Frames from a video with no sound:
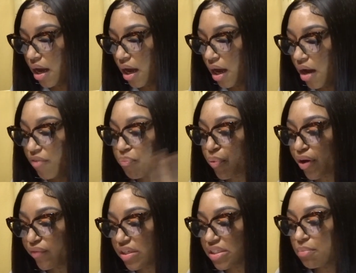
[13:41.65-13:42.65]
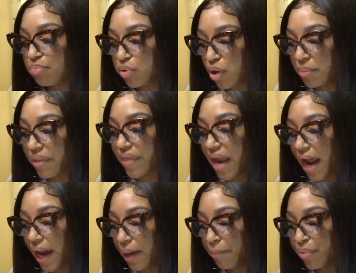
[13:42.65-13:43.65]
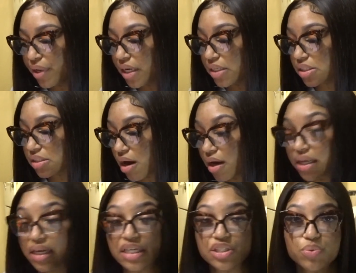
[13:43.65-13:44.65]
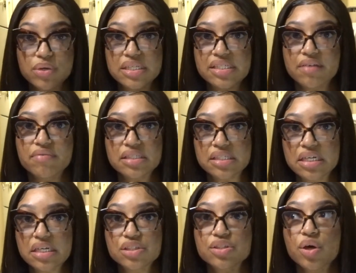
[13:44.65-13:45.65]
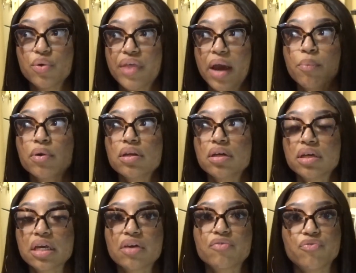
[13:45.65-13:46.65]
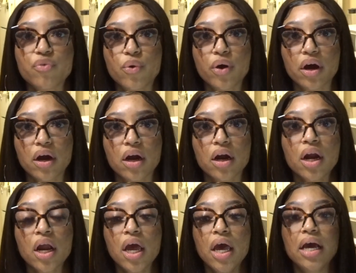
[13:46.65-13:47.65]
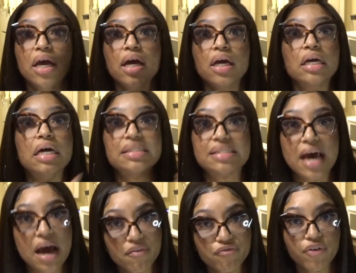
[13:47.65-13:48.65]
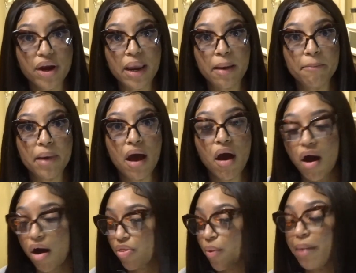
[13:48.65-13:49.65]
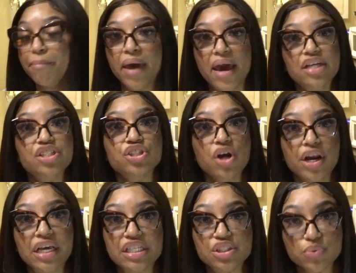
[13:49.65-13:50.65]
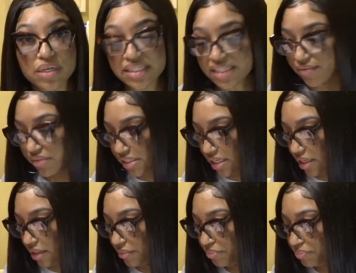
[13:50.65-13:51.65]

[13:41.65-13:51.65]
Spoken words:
of previous employment that I inputted started in 2017. So they were looking for a time frame all the way back starting in 2017.